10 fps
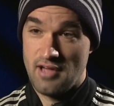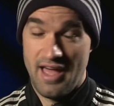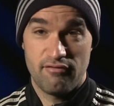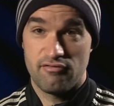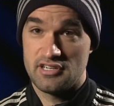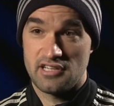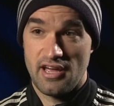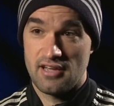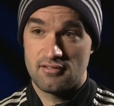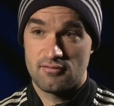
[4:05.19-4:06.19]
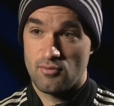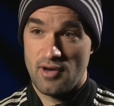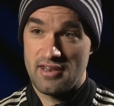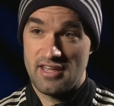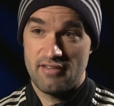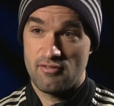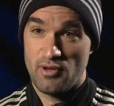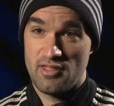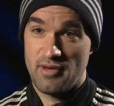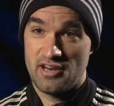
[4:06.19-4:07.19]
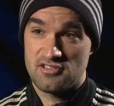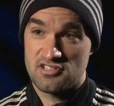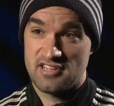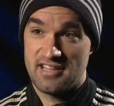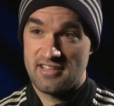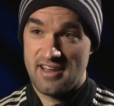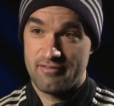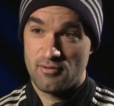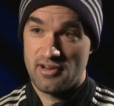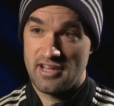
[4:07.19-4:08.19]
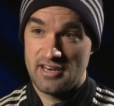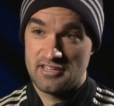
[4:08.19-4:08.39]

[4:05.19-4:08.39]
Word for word: Every day, even when the manager's sending everyone in,